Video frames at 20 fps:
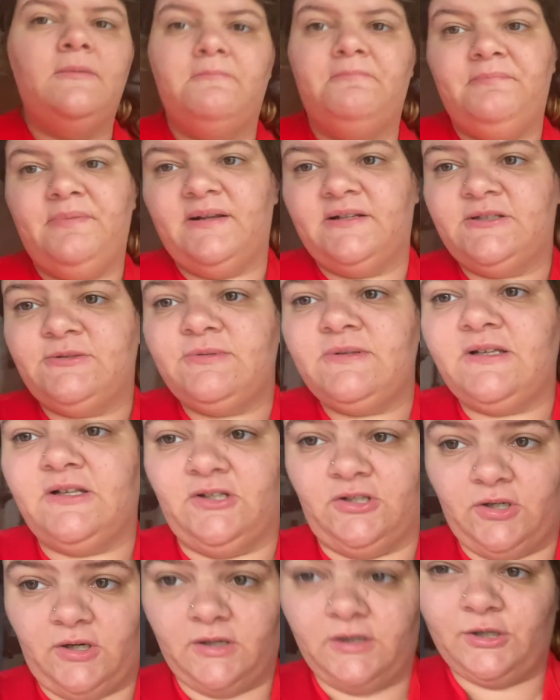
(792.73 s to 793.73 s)
But it's really
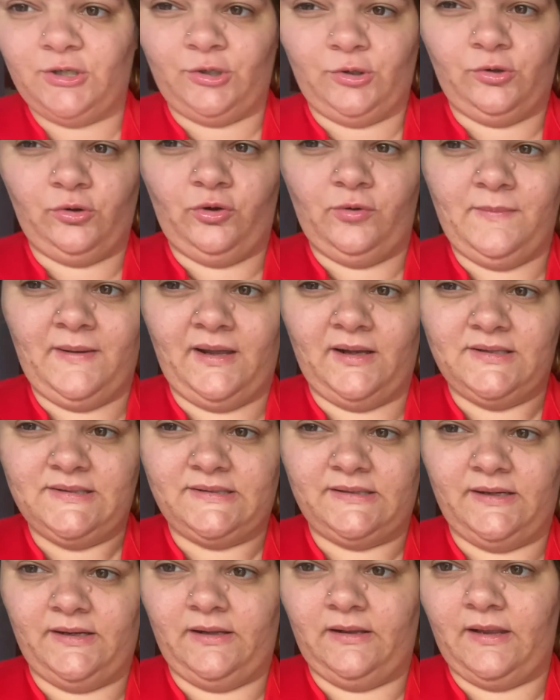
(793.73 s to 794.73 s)
dark and gloomy
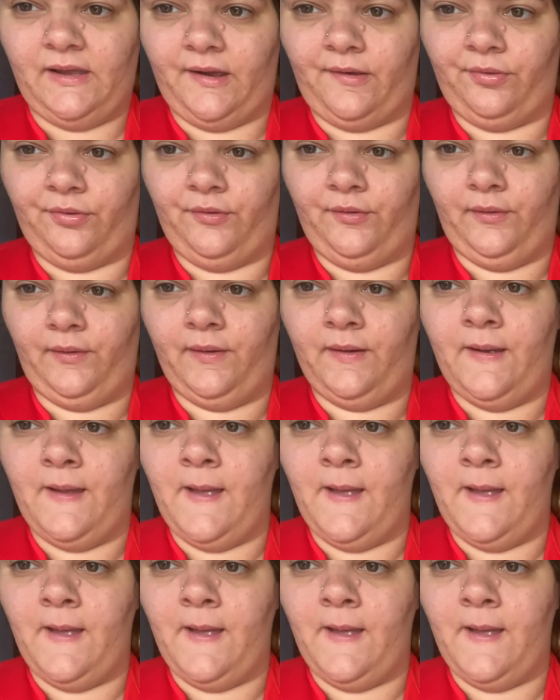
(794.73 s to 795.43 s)
outside. like look.